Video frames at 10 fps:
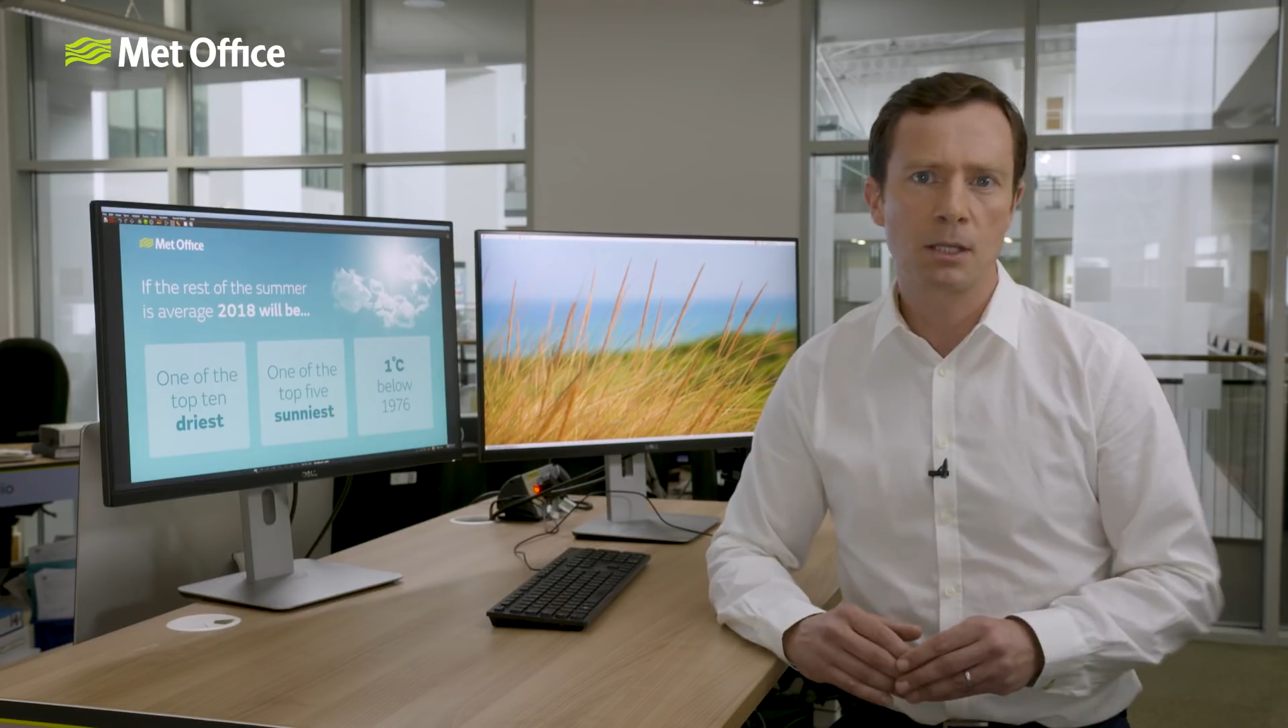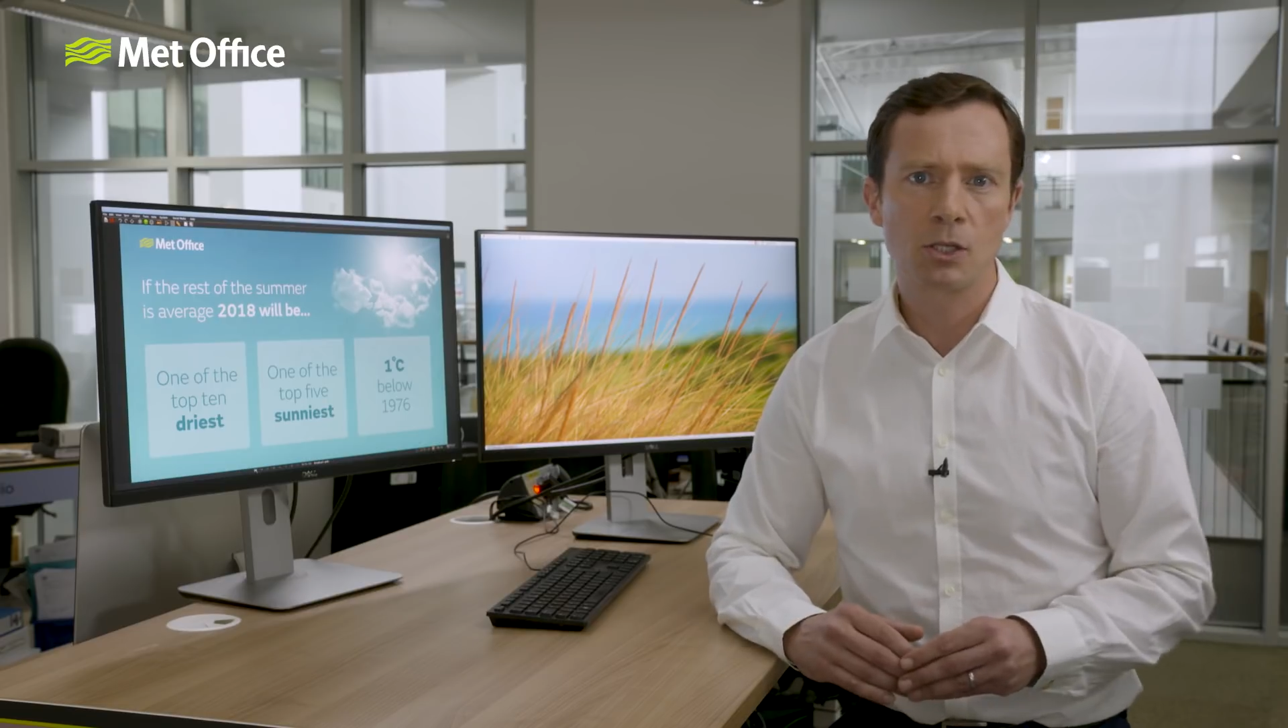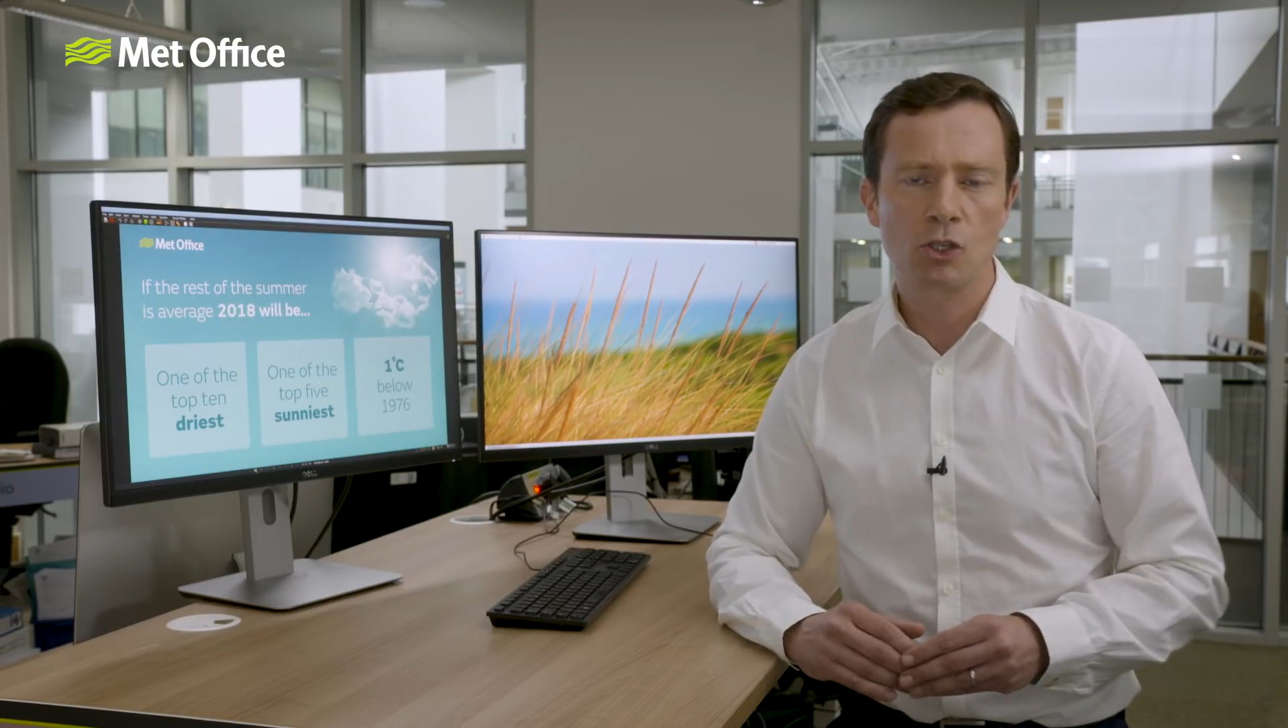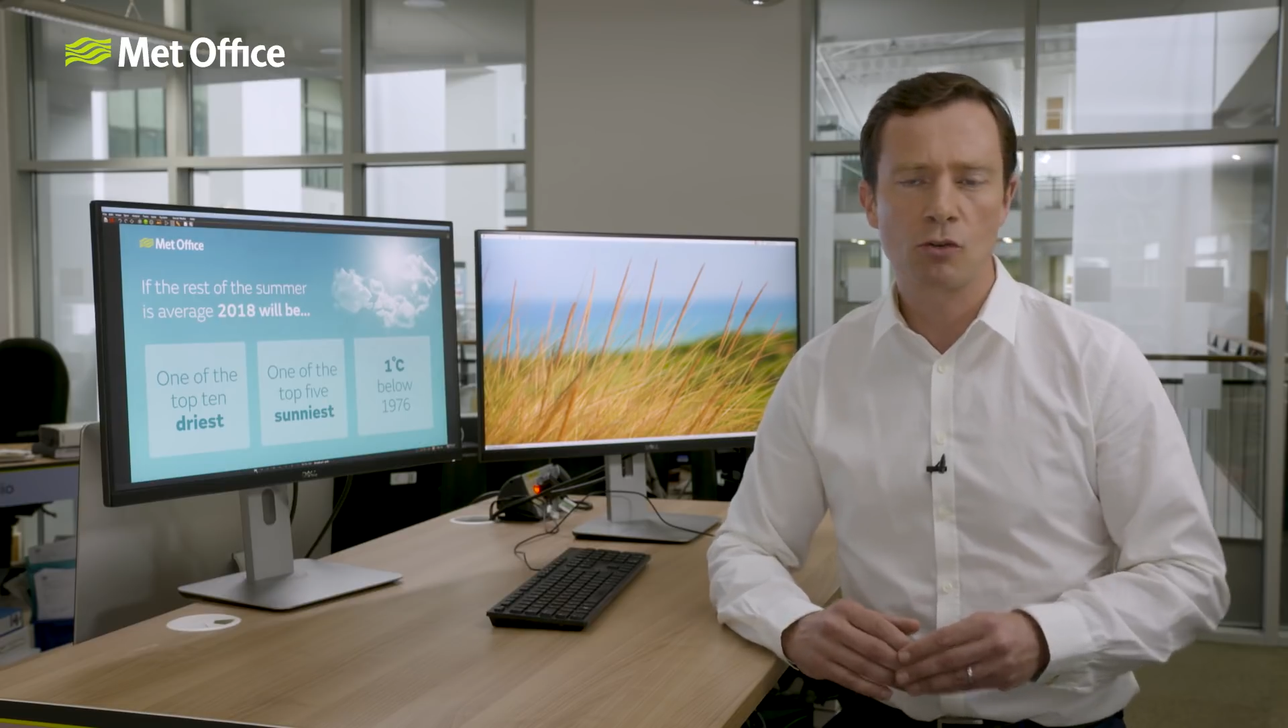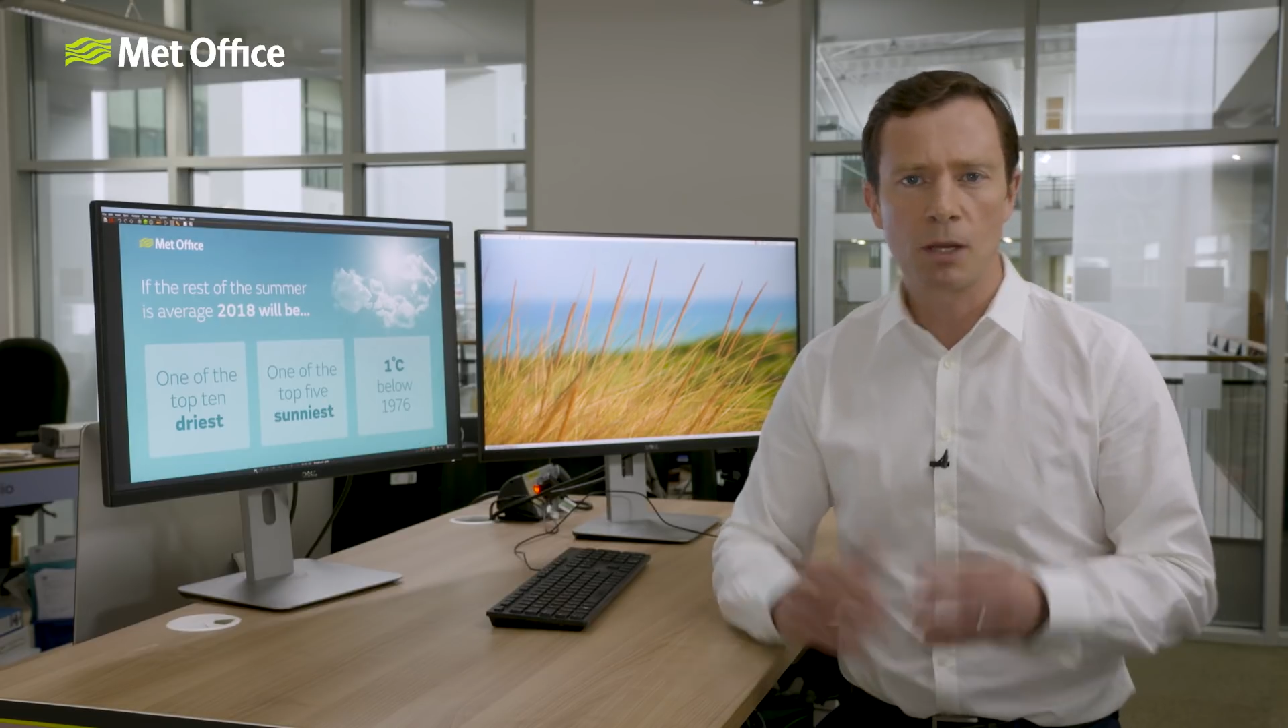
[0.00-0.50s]
in the
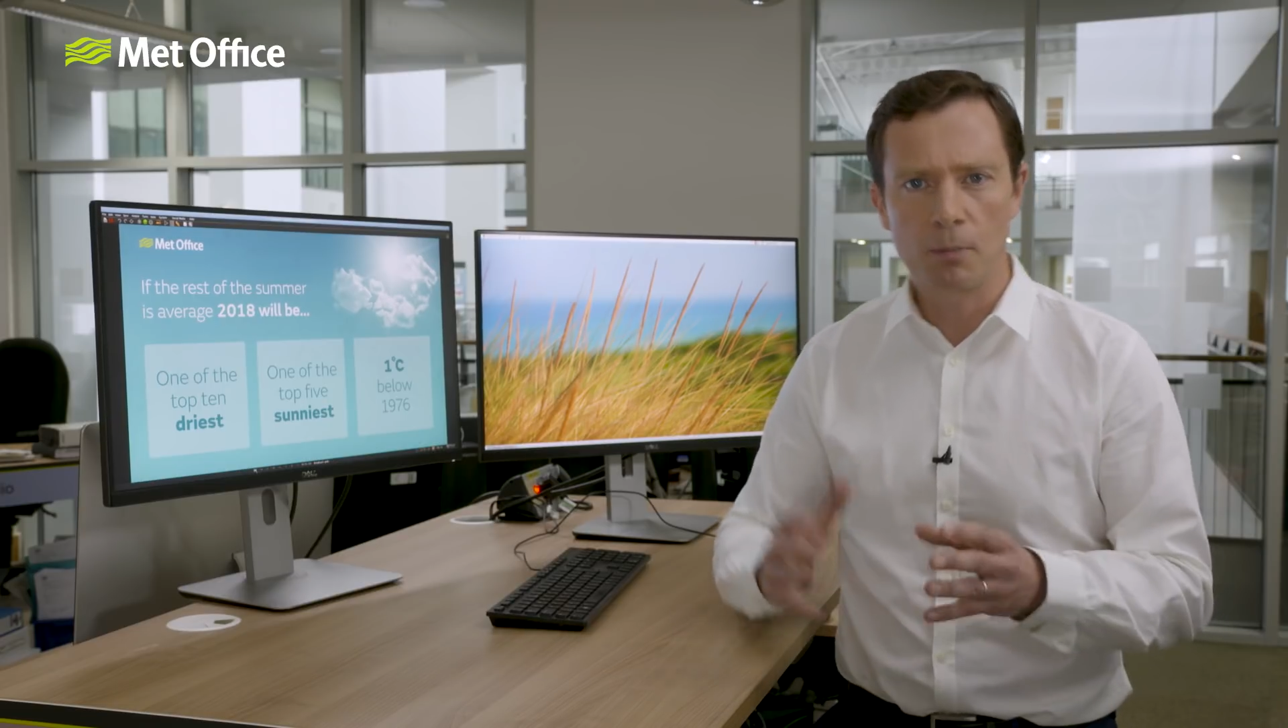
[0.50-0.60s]
street.